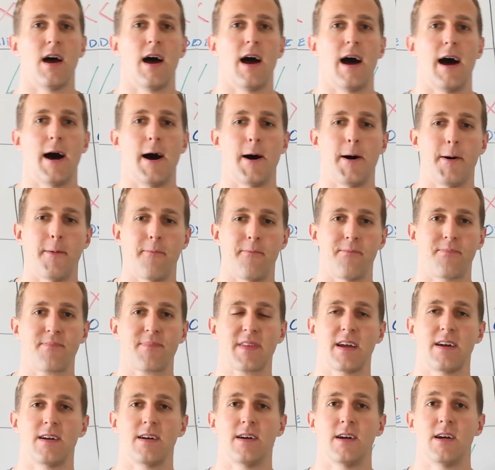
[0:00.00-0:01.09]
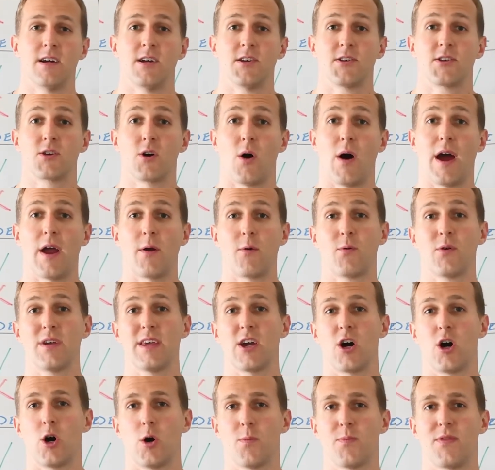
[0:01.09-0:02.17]
So I
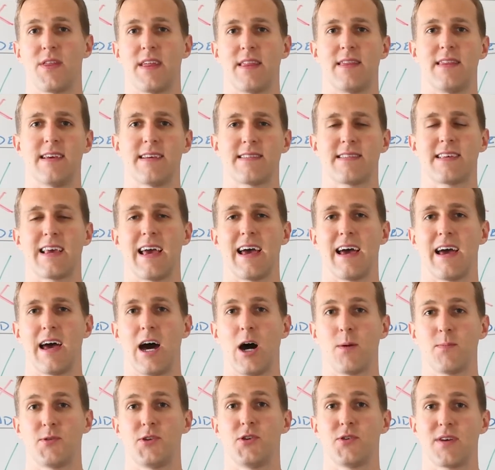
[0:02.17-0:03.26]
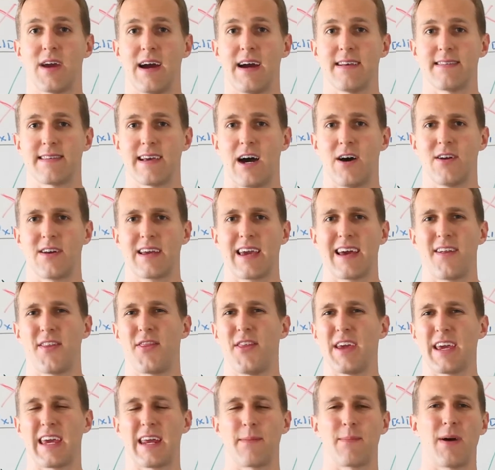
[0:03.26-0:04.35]
really hope that this helps you guys out in kind of
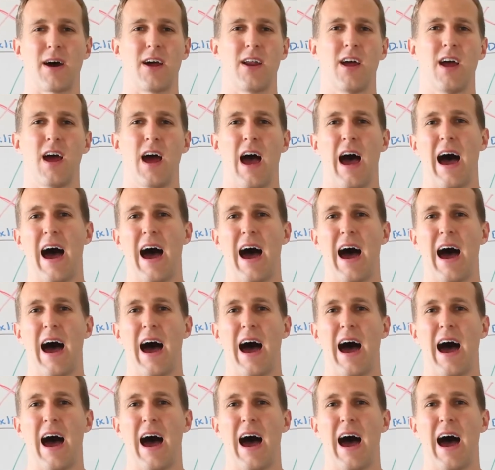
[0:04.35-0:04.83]
thinking about